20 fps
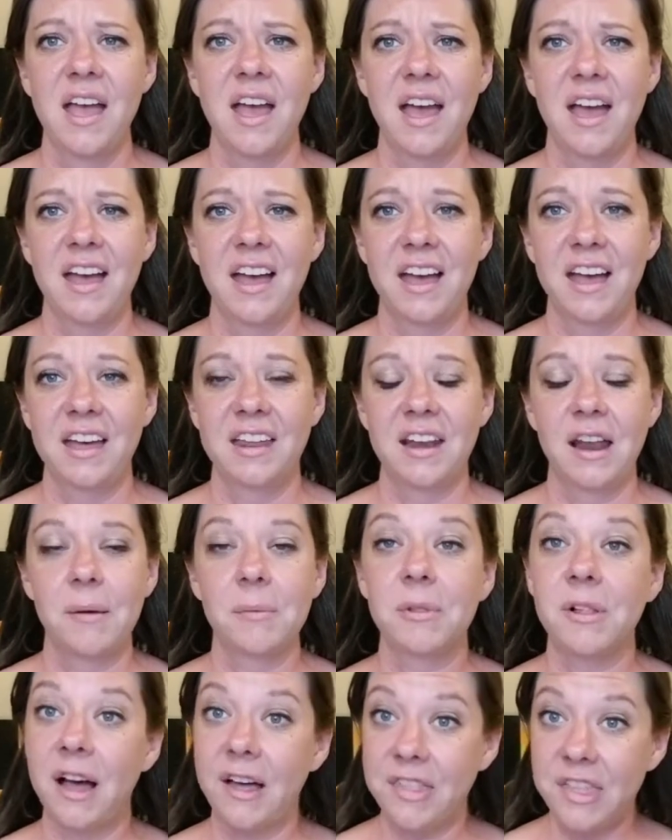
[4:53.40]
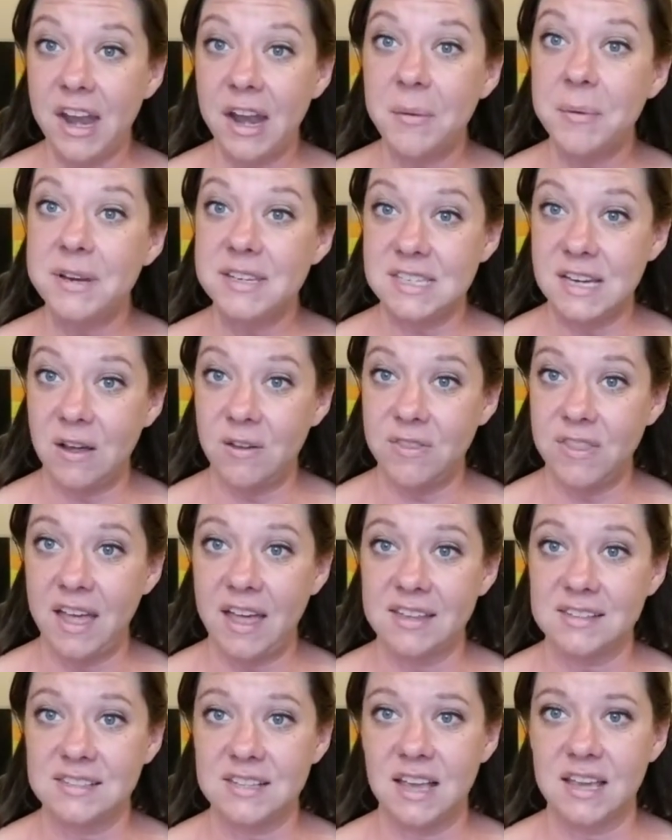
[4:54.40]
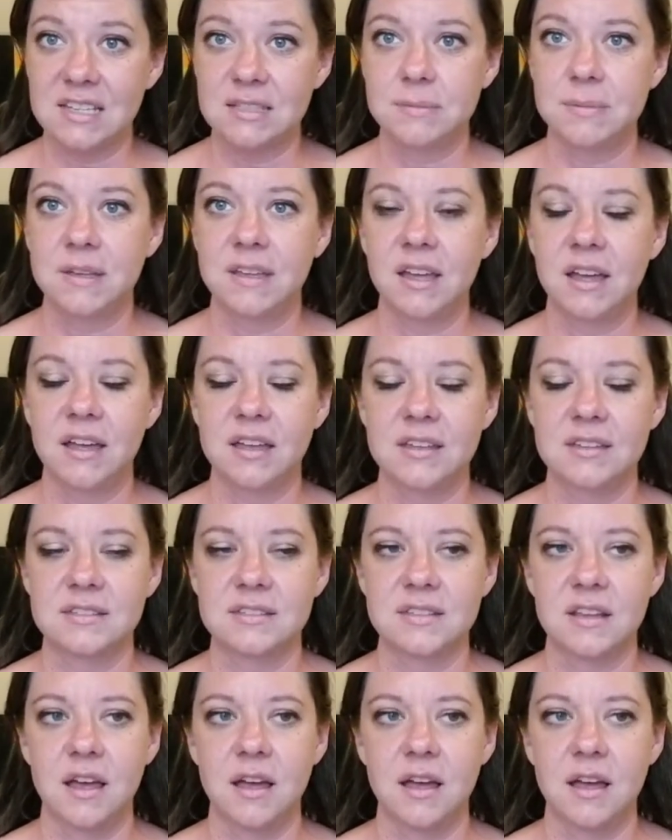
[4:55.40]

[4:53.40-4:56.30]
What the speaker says: and I'm glad that I went down that size because